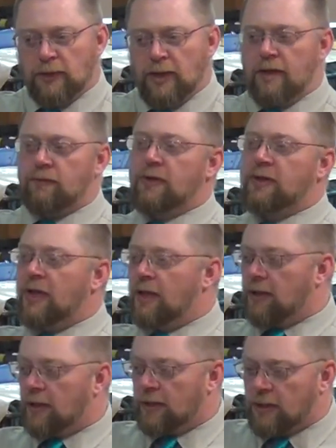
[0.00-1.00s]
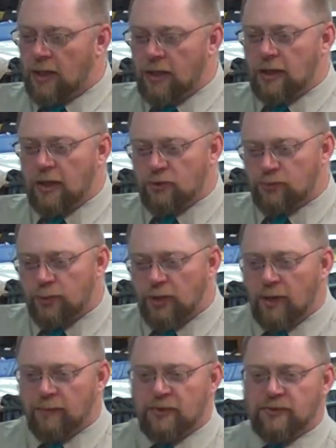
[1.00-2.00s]
everything that God has
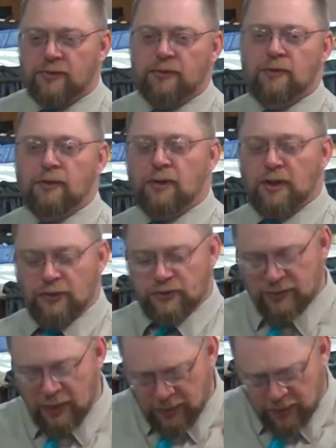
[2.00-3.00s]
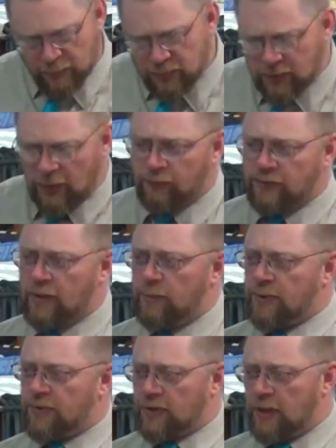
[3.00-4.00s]
promised and set themselves
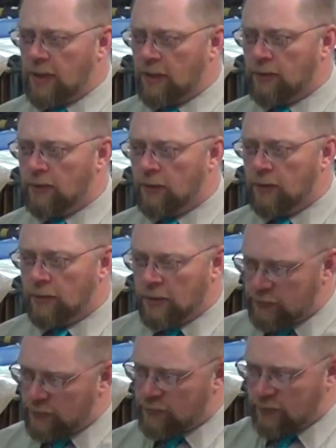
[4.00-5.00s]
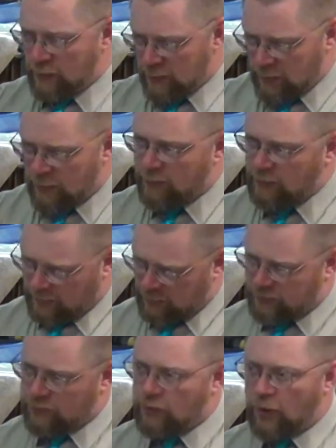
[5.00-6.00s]
up as king. This is,
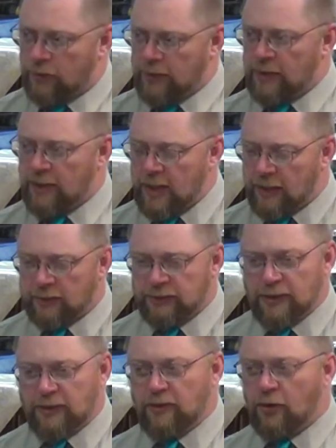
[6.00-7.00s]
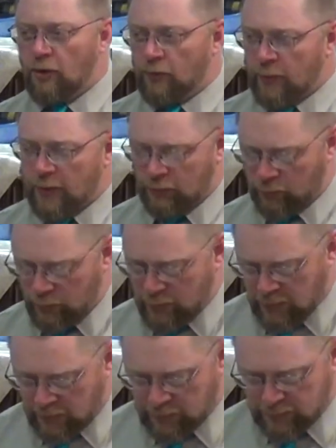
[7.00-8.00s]
draw the analogy all the way through
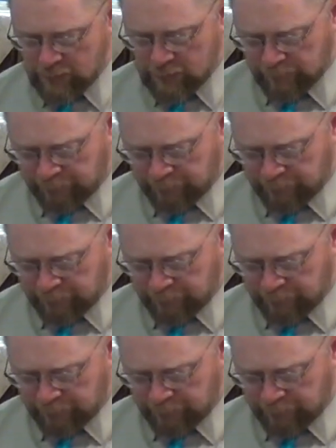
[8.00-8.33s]
this.